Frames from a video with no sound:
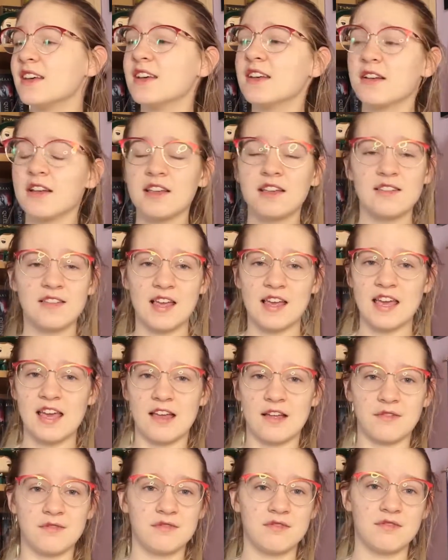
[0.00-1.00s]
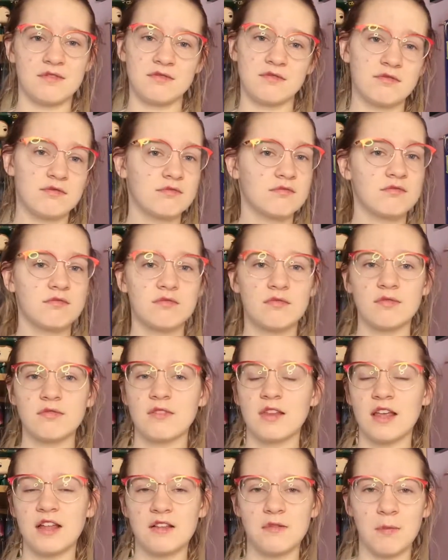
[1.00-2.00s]
because I can.
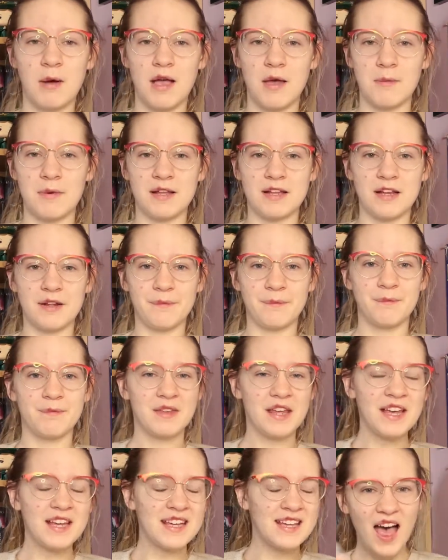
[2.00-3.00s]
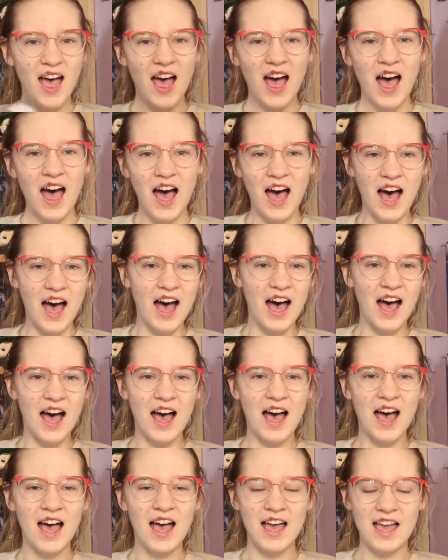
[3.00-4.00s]
It's my opinion.
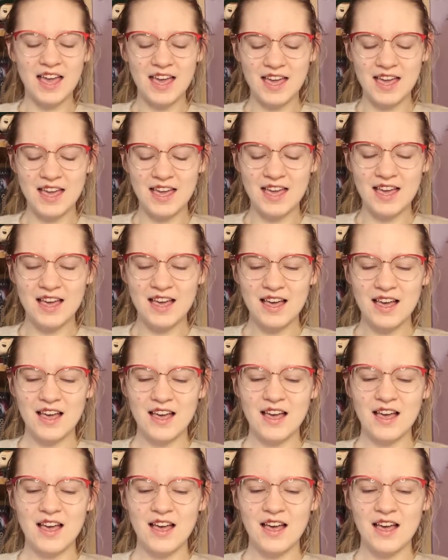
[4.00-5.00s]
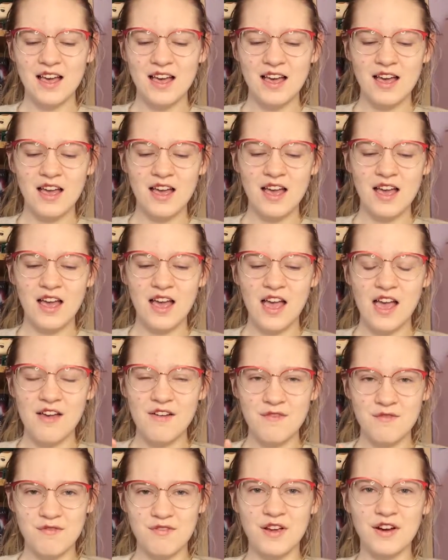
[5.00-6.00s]
I
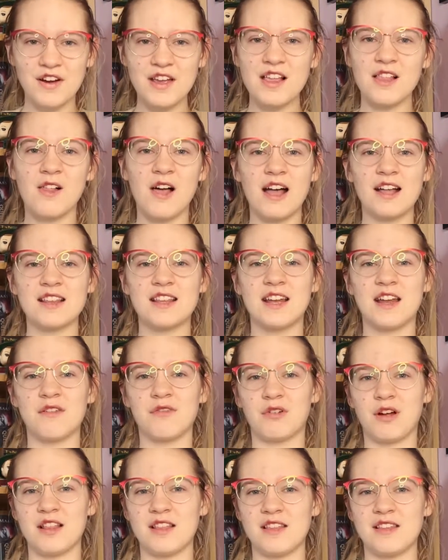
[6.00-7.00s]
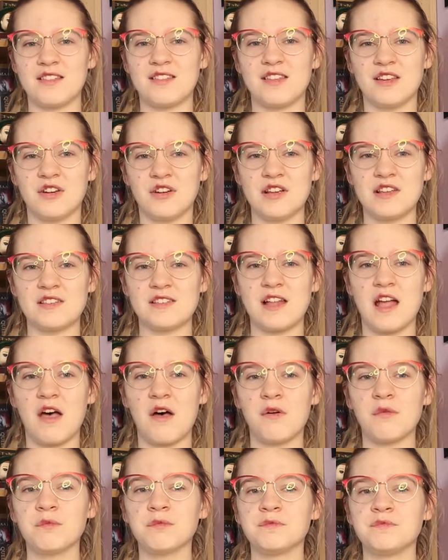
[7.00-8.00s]
am very glad that I've read this series
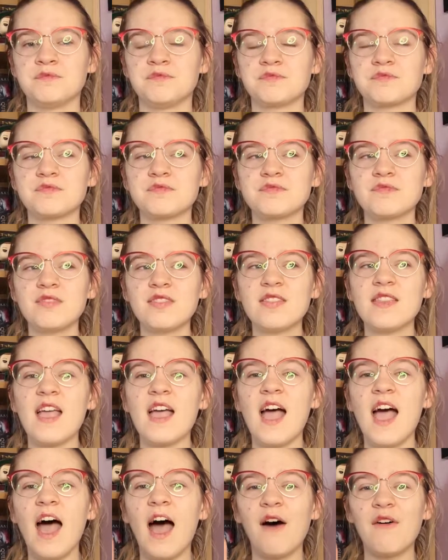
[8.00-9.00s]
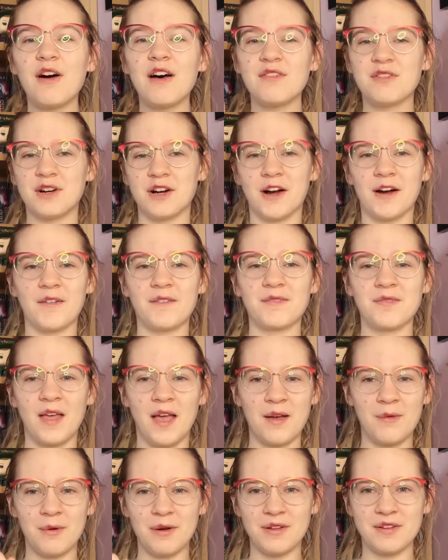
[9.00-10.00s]
now. However,
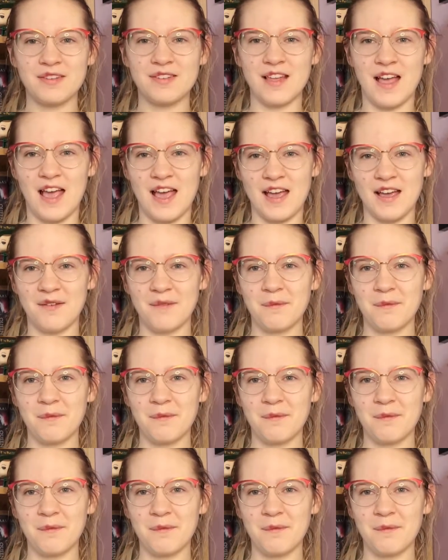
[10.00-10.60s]
I will say,